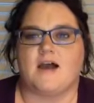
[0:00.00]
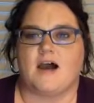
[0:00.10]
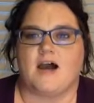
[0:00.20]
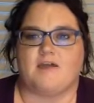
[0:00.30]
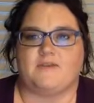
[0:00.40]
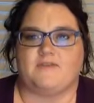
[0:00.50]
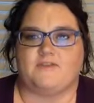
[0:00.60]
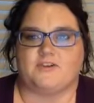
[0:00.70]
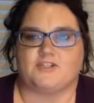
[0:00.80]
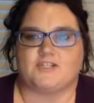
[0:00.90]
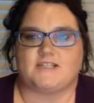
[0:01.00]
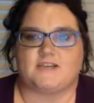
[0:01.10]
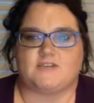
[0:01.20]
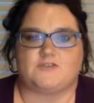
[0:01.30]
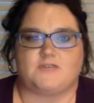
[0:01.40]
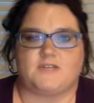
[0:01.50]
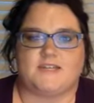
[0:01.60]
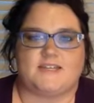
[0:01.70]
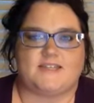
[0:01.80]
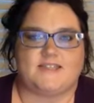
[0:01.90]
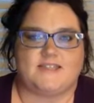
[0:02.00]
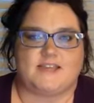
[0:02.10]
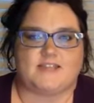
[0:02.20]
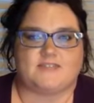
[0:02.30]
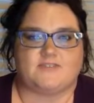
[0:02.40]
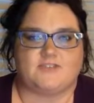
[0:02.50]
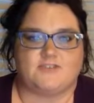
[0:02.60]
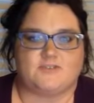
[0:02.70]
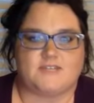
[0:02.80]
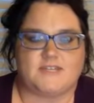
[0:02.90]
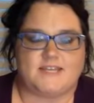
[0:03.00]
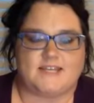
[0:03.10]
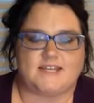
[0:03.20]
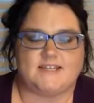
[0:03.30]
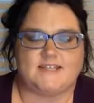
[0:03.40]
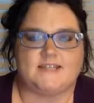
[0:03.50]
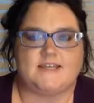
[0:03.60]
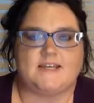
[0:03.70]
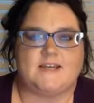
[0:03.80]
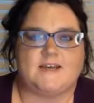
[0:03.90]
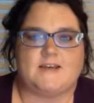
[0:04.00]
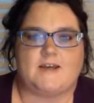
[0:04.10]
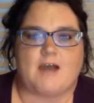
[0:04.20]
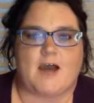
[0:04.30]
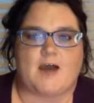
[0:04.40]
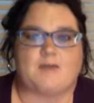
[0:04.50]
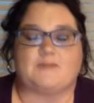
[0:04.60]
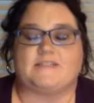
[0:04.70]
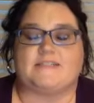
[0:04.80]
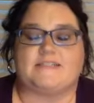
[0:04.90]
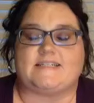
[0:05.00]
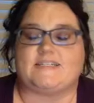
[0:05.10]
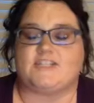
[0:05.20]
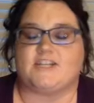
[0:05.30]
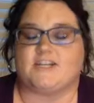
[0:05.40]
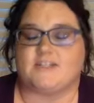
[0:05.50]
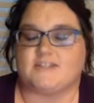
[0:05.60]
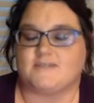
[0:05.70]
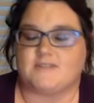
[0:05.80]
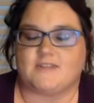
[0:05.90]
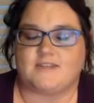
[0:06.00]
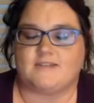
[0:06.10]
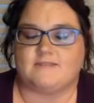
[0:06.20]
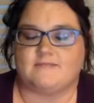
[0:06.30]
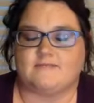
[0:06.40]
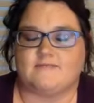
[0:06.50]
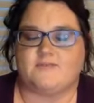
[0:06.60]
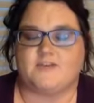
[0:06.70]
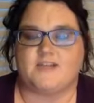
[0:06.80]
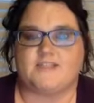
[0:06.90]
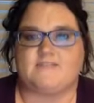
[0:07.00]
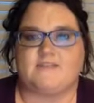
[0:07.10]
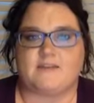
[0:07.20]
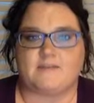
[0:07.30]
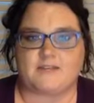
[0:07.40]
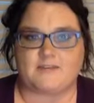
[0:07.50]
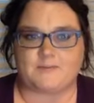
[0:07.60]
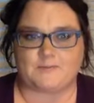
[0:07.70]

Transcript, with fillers: Um, if you're just now joining in, thanks for joining in. Um, please share this with any friends, family.